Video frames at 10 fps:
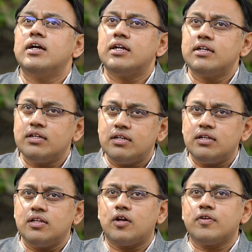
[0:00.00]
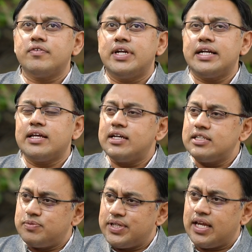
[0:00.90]
and a lot of data
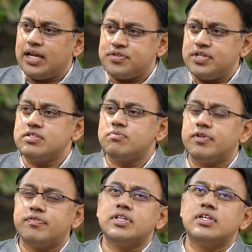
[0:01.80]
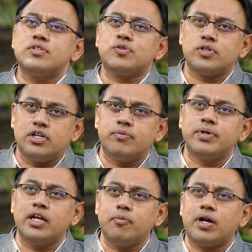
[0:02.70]
is being exchanged between these two
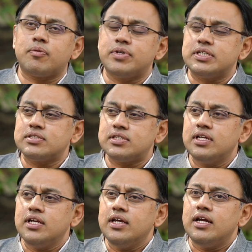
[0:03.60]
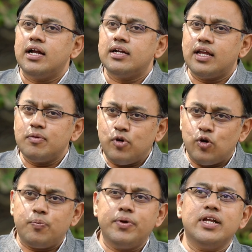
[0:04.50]
government departments, and I'm
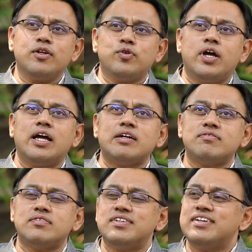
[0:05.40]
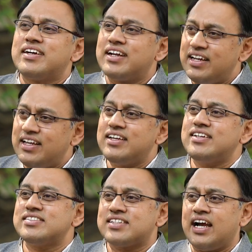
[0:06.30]
hoping to have
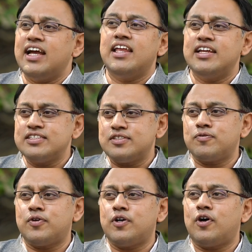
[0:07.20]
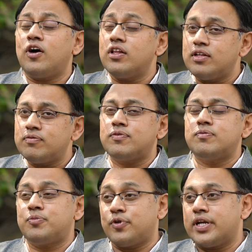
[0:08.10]
clear skylines for all the
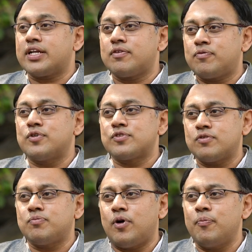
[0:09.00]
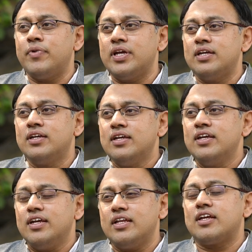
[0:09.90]
protected forts of Bombay
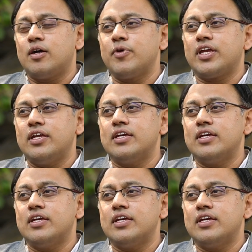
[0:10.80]
in coming